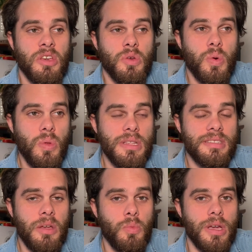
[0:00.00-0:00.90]
cool in
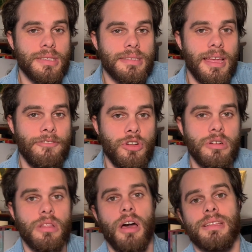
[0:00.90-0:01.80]
some ways because I've
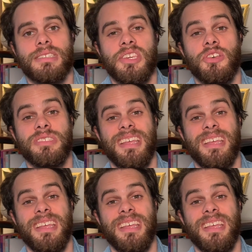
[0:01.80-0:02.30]
learned a lot of skills